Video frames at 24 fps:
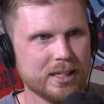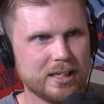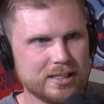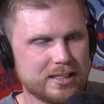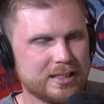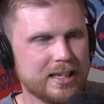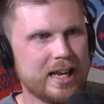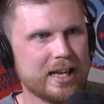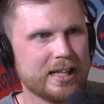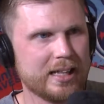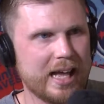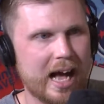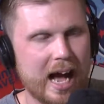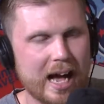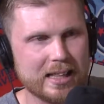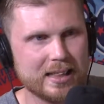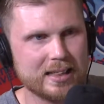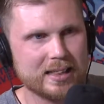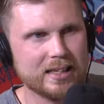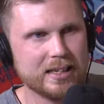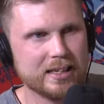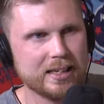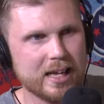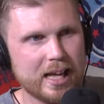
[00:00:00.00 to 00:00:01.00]
Exactly. I
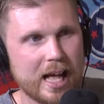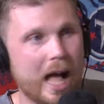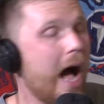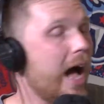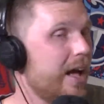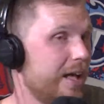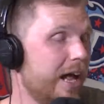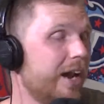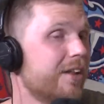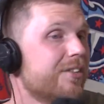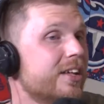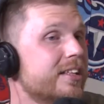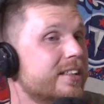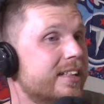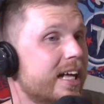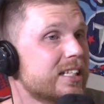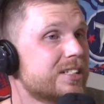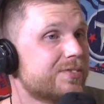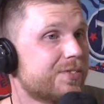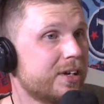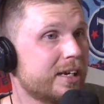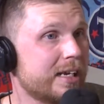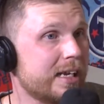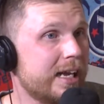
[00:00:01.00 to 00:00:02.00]
think
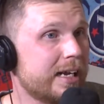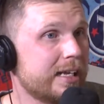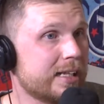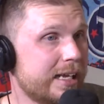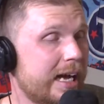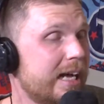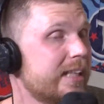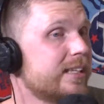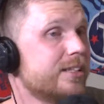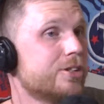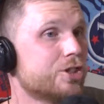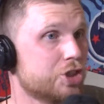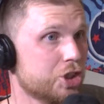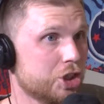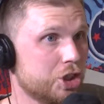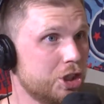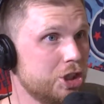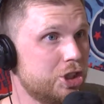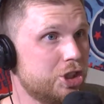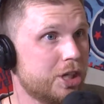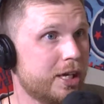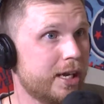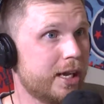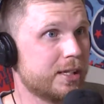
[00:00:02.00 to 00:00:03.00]
that's very likely. I think there's a
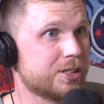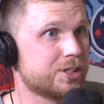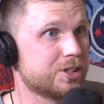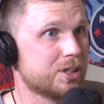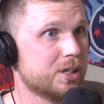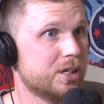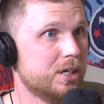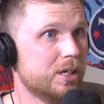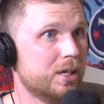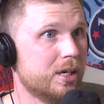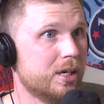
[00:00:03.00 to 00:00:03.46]
good chance